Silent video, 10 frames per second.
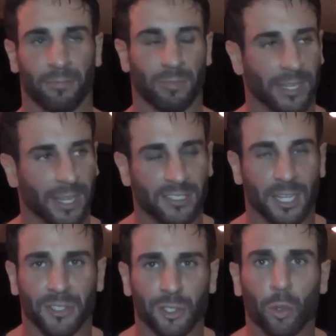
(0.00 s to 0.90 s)
Like I
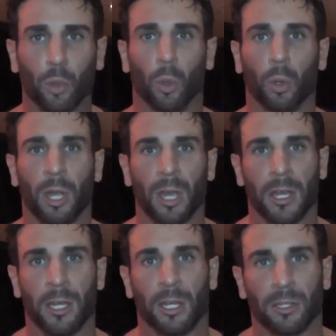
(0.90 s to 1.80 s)
said, school,
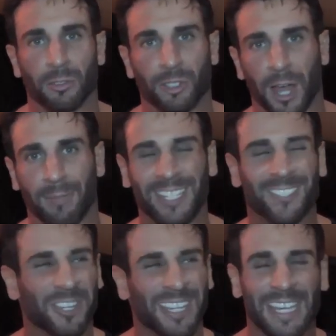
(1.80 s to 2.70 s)
job. These
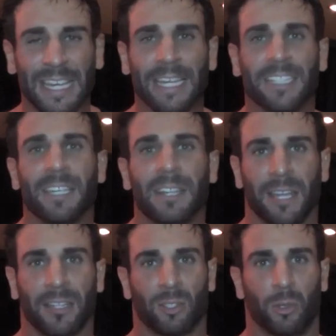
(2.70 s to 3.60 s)
are easy
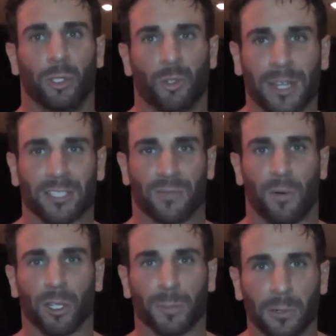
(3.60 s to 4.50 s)
things to address as
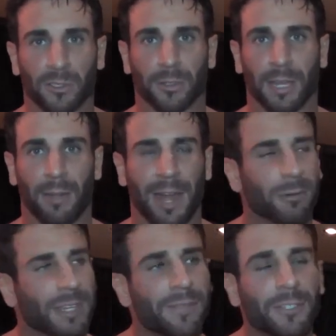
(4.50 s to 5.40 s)
far as personal accountability. I
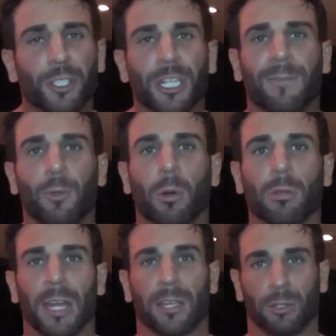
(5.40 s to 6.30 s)
don't give a shit if you don't
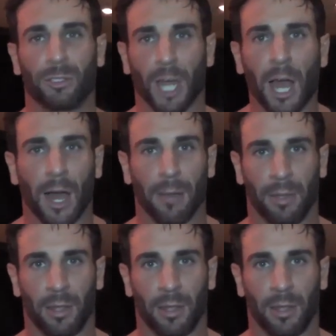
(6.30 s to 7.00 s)
like your job.